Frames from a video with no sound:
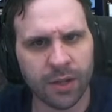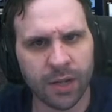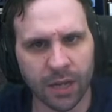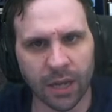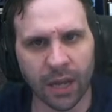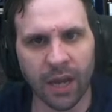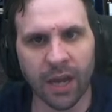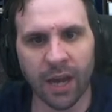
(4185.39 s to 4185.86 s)

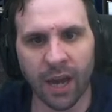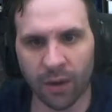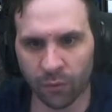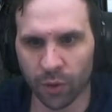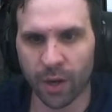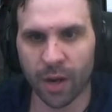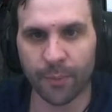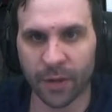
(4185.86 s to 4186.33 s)
Yeah, I
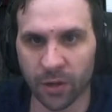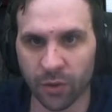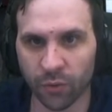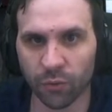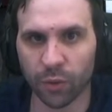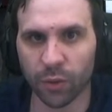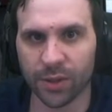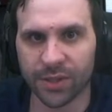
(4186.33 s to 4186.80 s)
wrote up a new
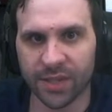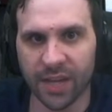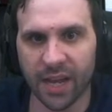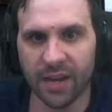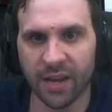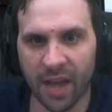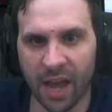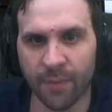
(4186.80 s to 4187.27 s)
rule
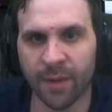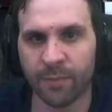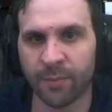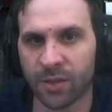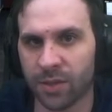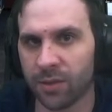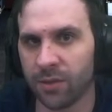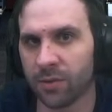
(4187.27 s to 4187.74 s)
set.
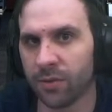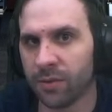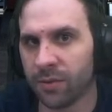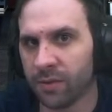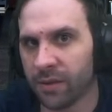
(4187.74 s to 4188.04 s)
MM2.